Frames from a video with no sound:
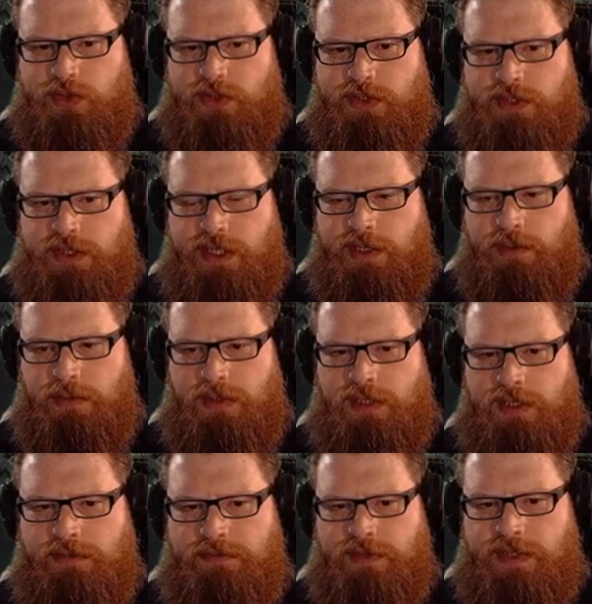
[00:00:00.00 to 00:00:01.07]
kind of want to
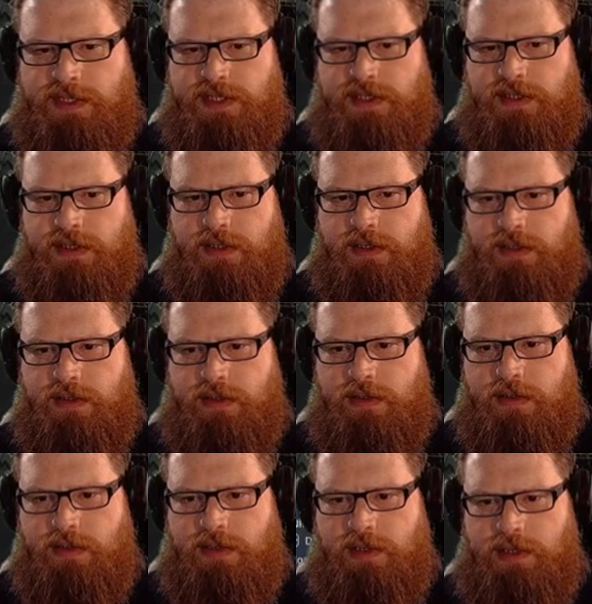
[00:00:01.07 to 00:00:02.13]
leave this
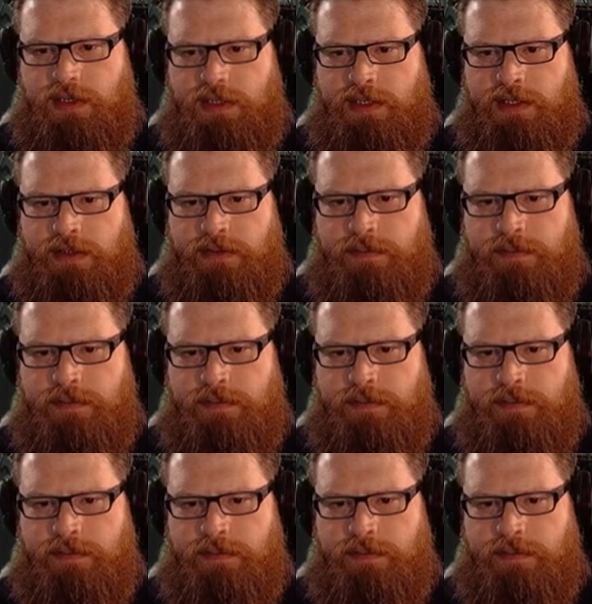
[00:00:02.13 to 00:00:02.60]
clear.